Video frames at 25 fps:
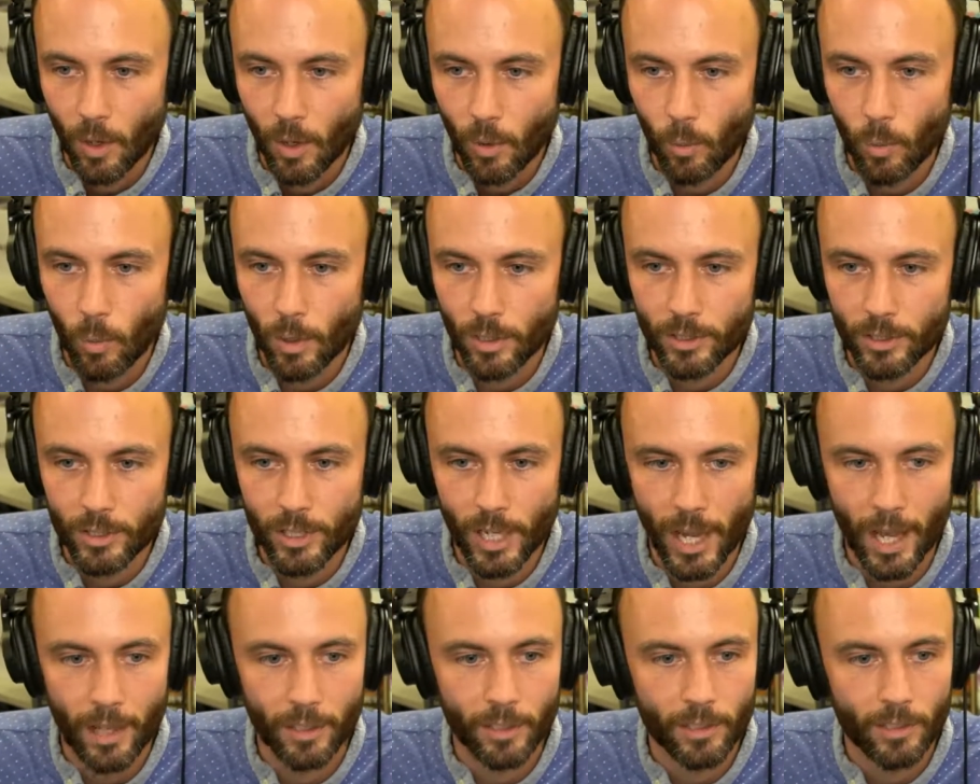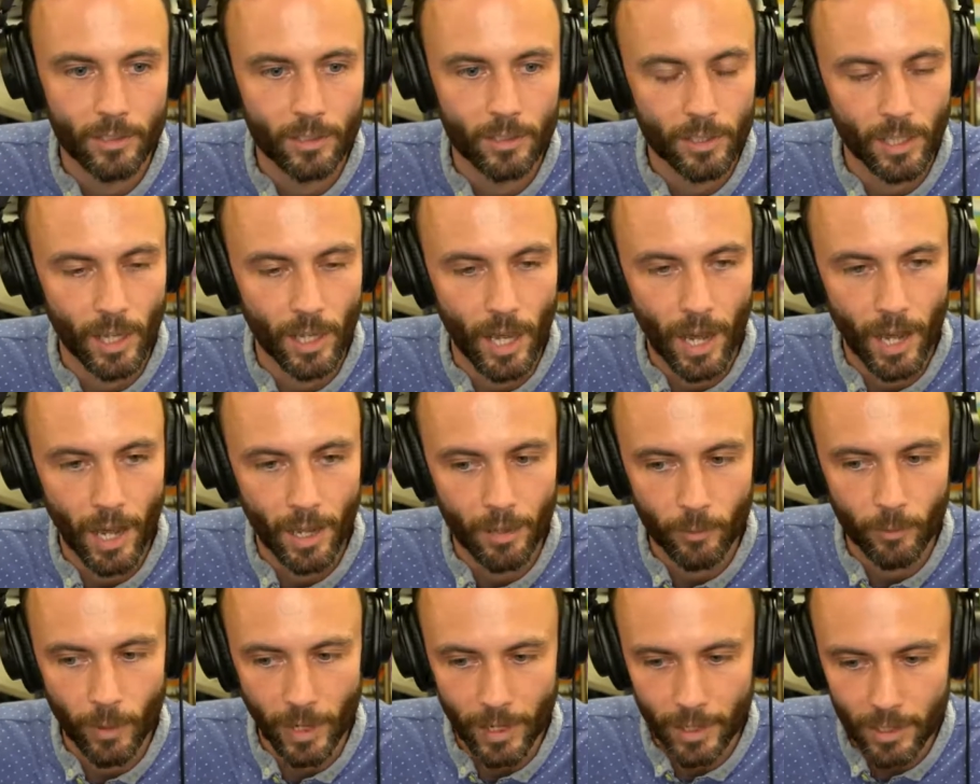One challenge
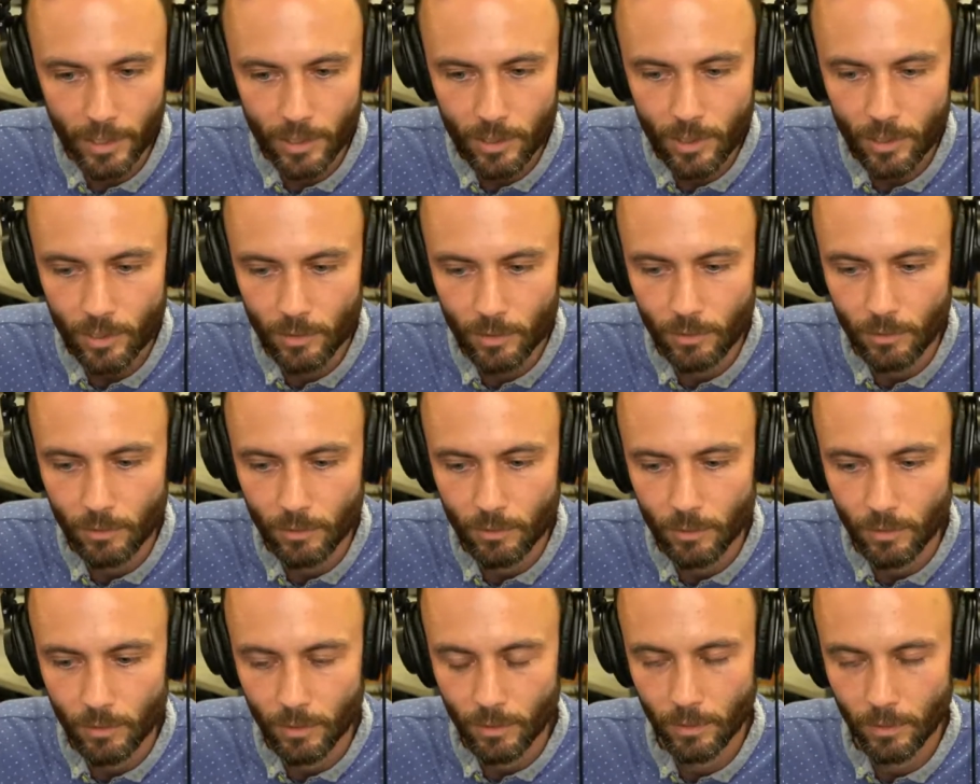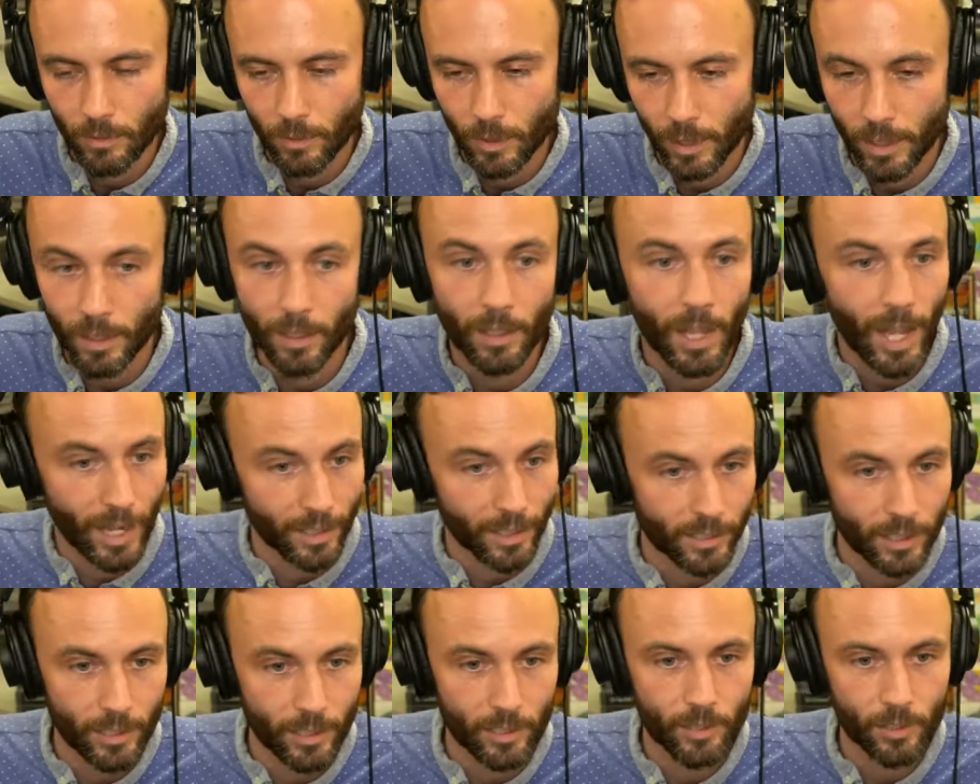I ran into, and a lot
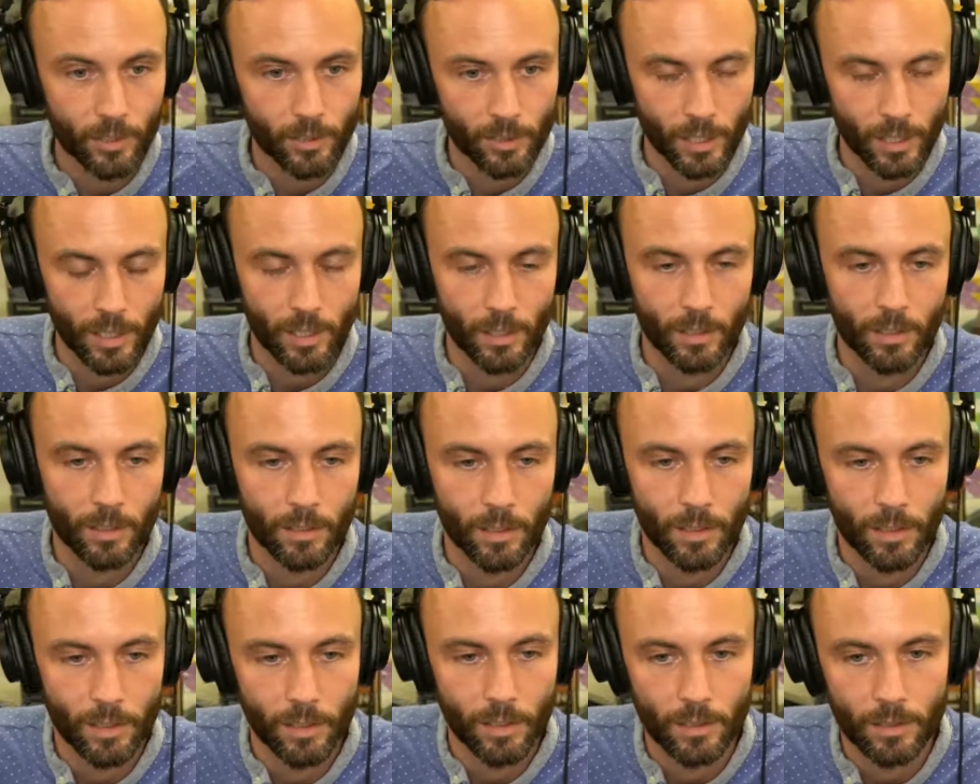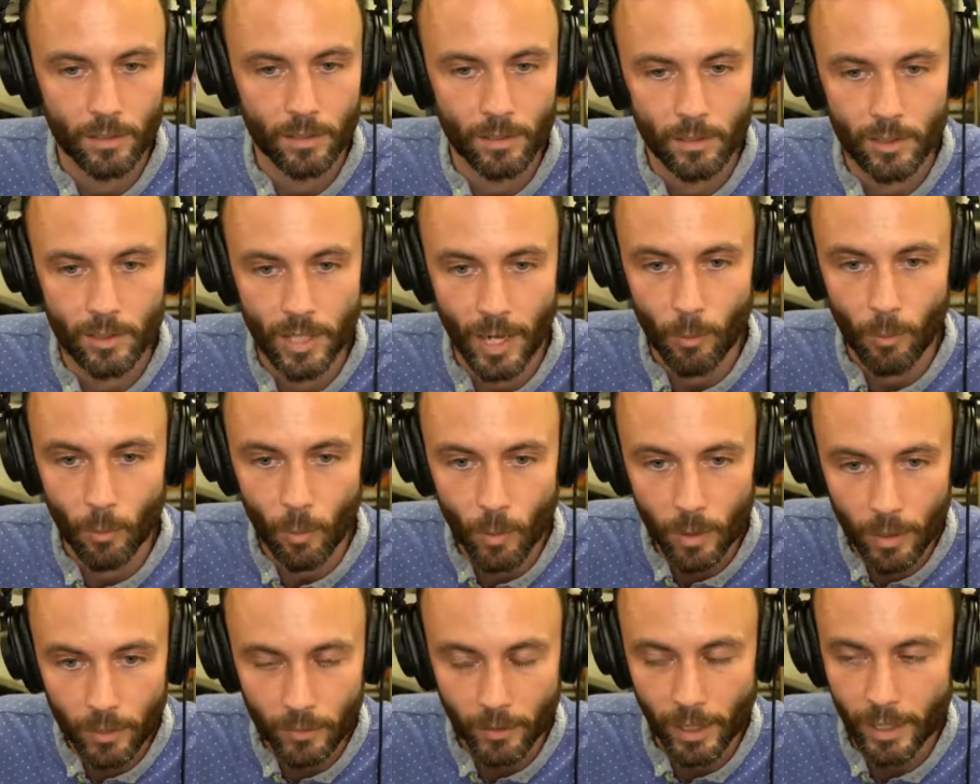of teachers in
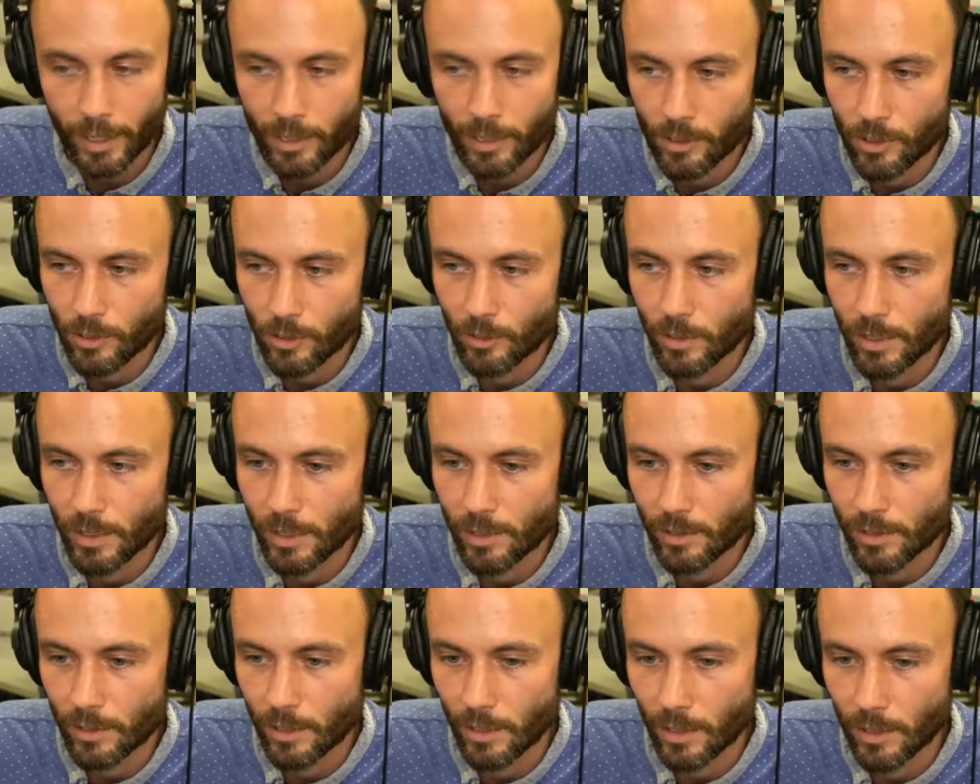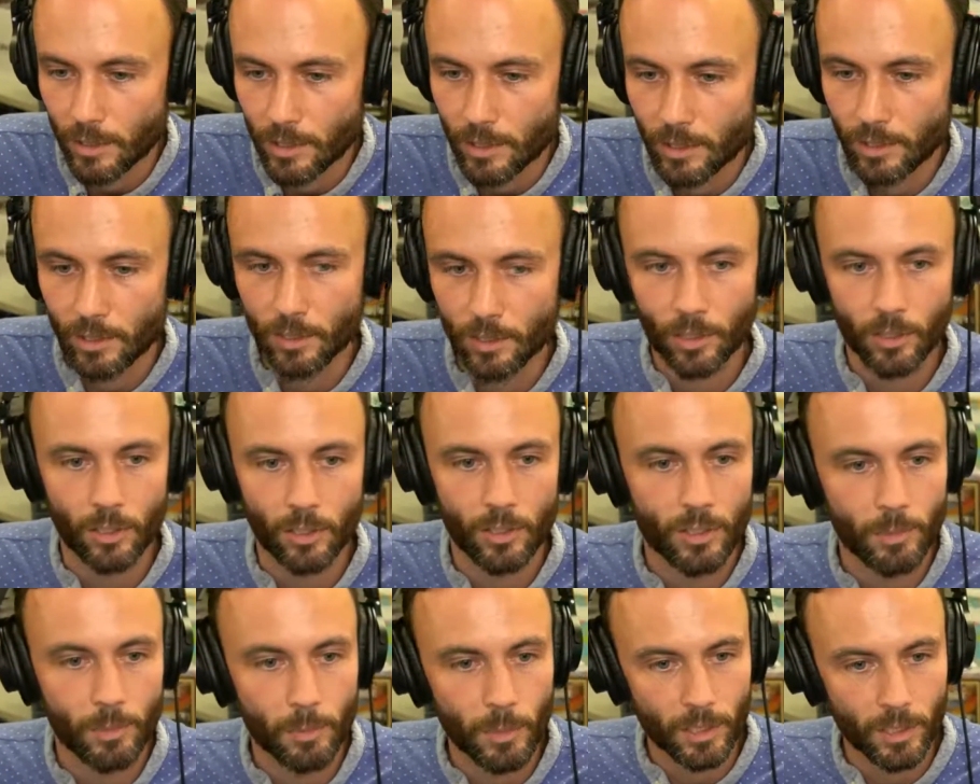Taiwan ran into, is a
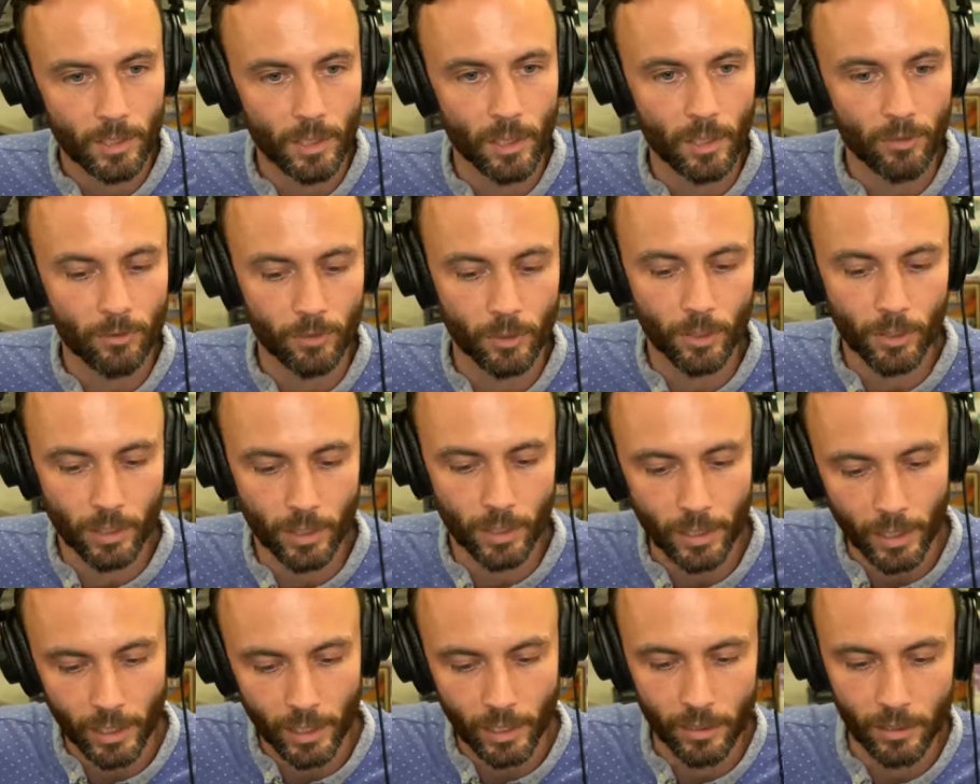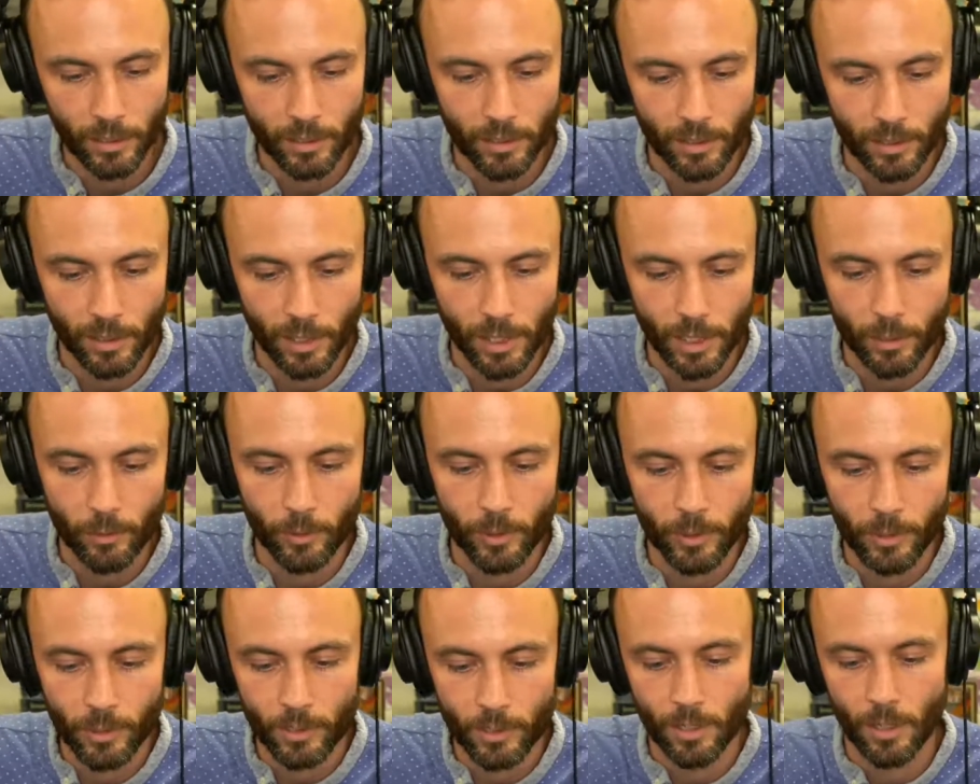discouragement of learning English
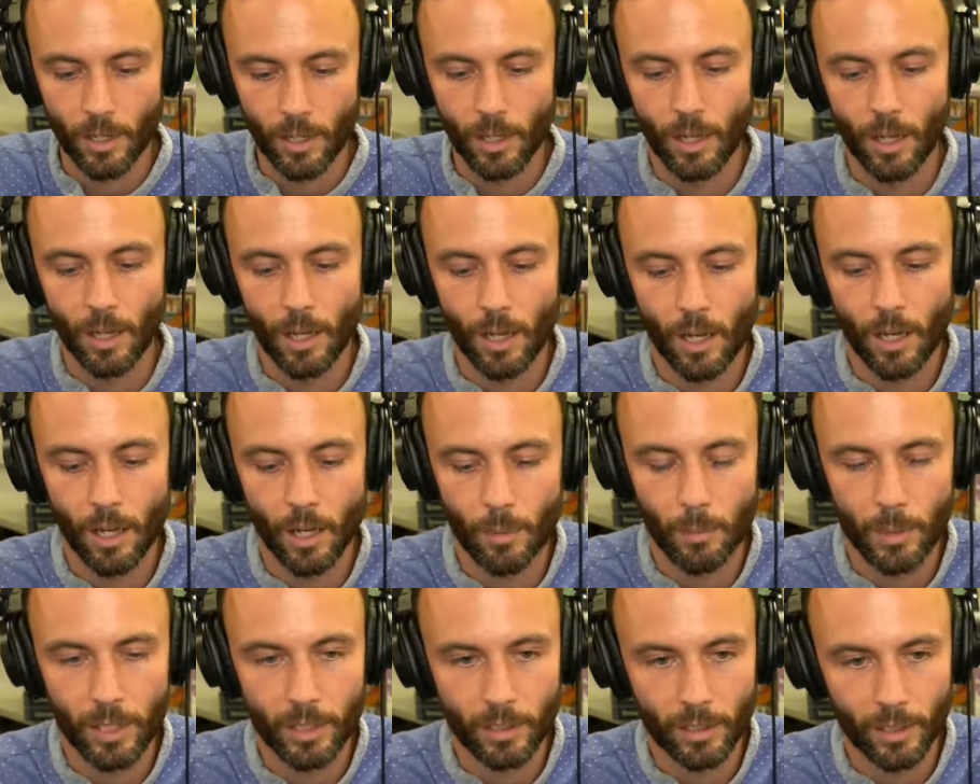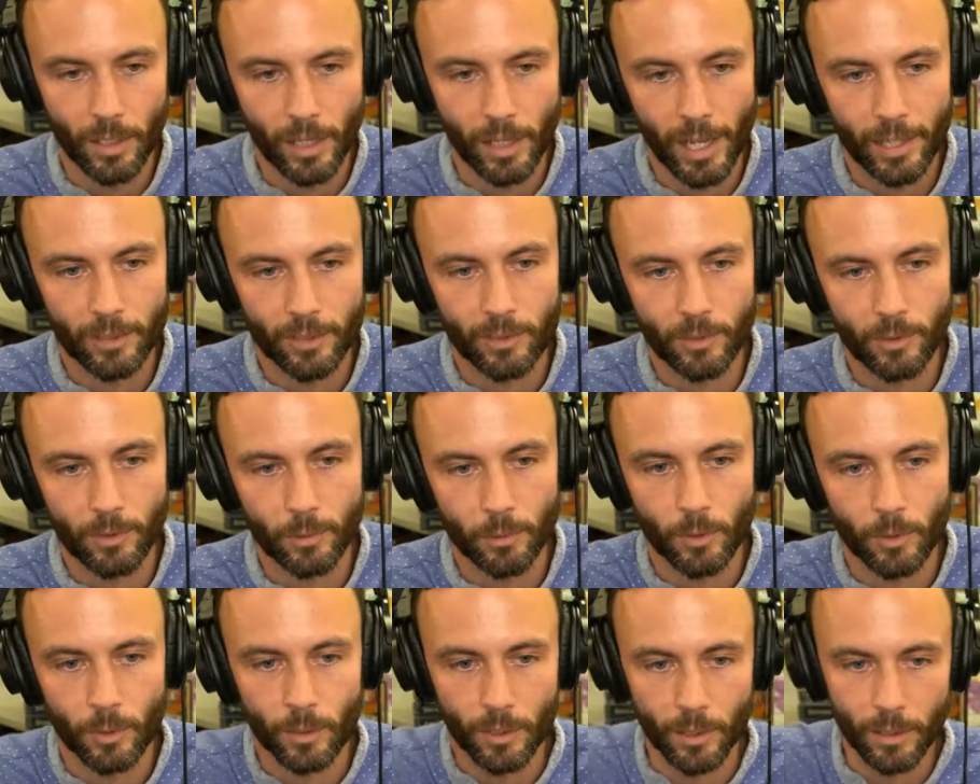language in the
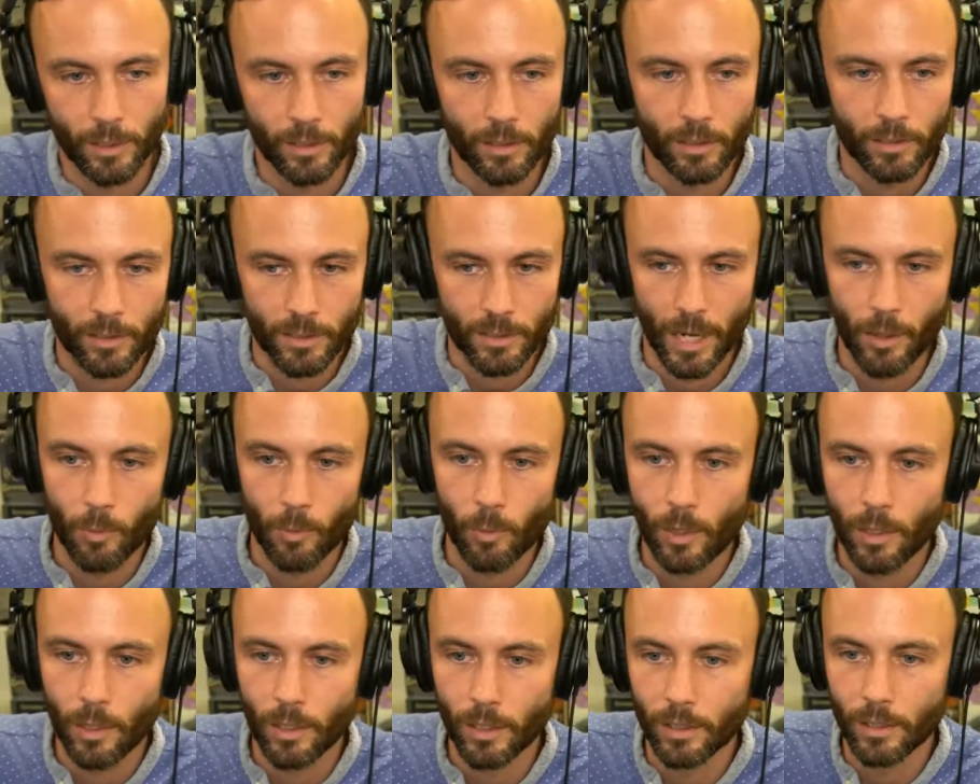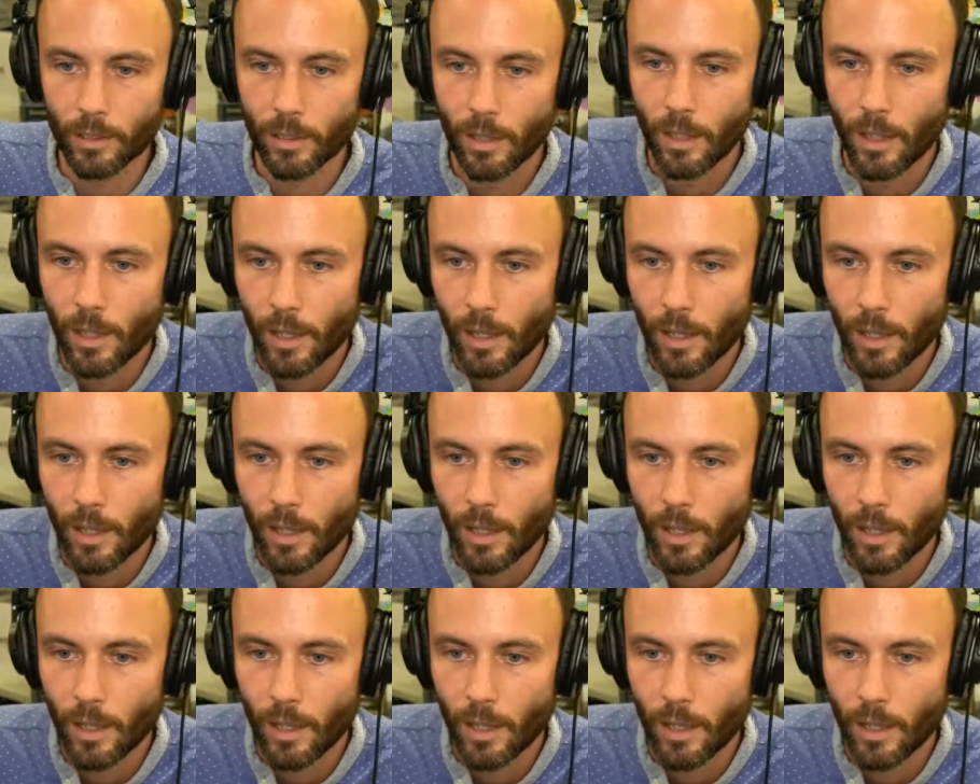classroom or in Taiwan.